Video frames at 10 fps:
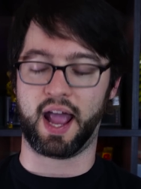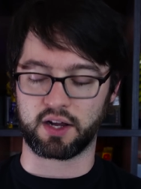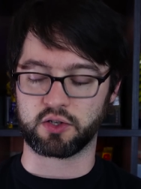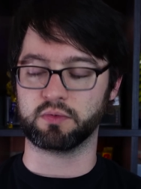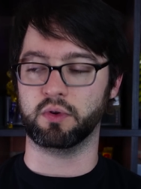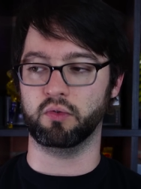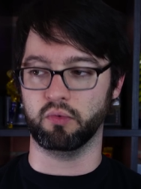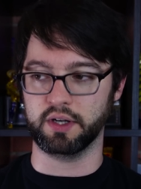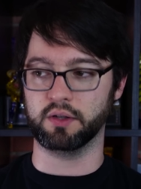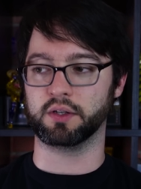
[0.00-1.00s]
actual
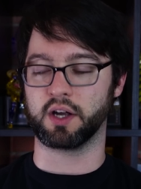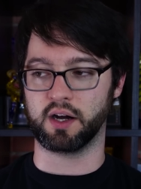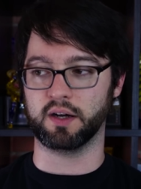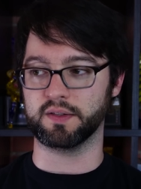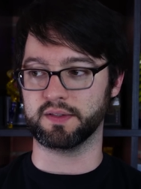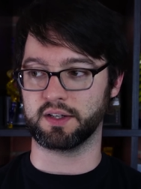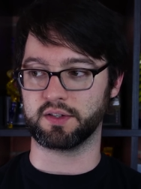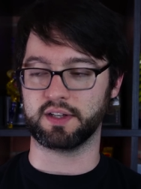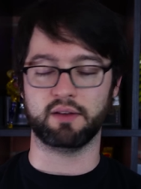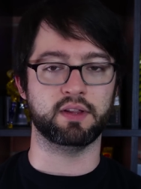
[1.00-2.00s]
real cards, not
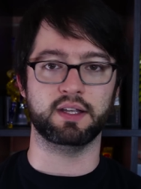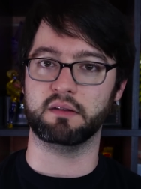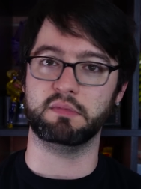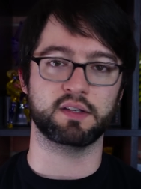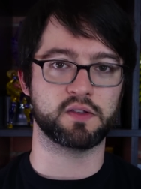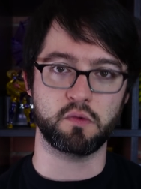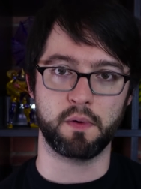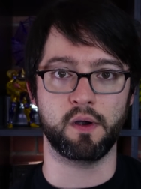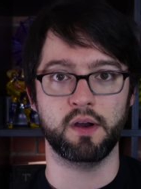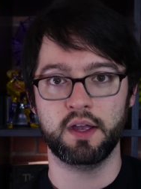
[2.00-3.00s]
just everything can be a
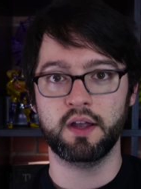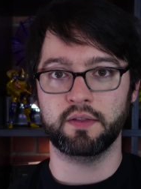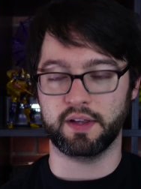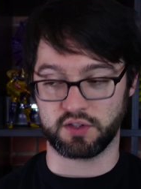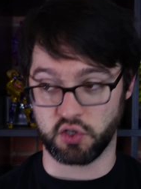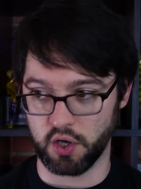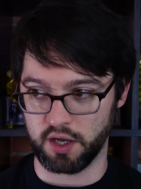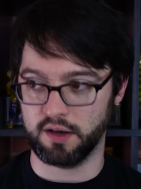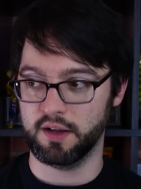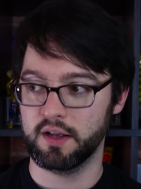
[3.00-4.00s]
super that's
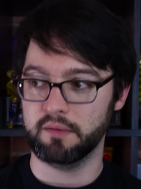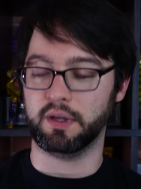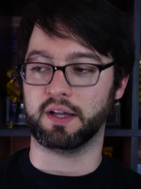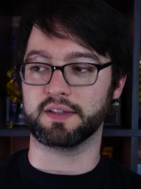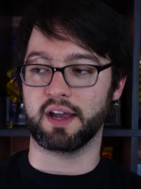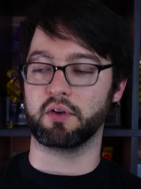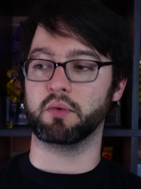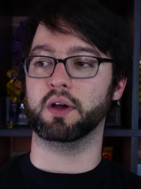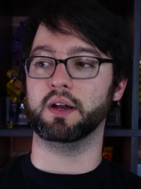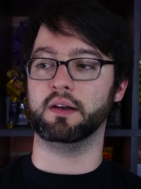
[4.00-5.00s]
good, because
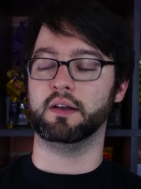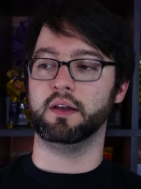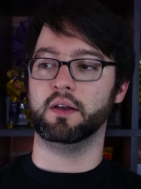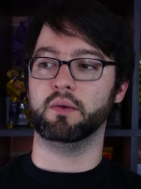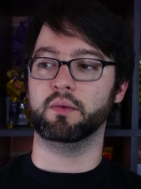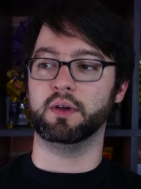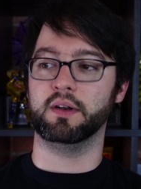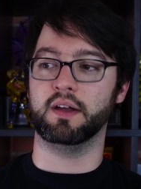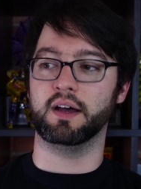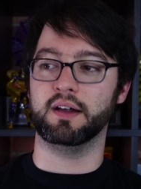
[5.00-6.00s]
everyone
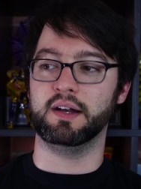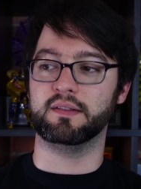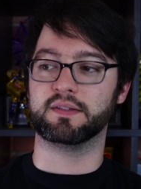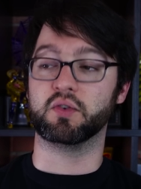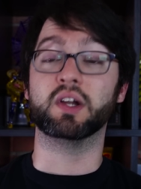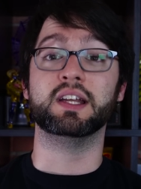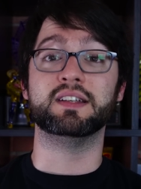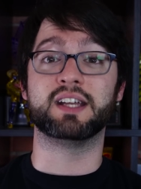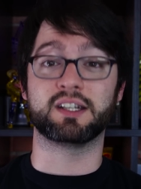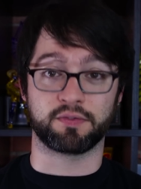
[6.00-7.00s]
needs to at
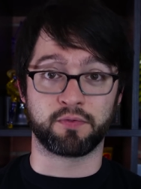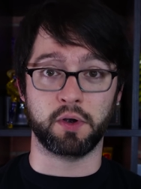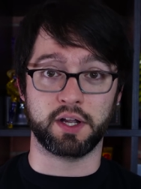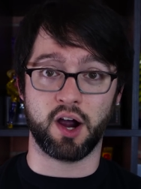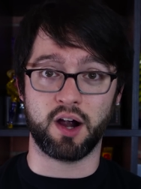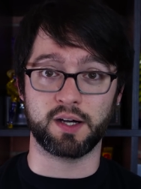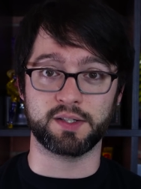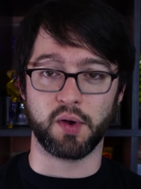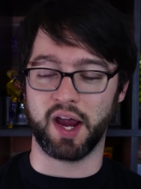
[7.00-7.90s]
least get to 40 cards,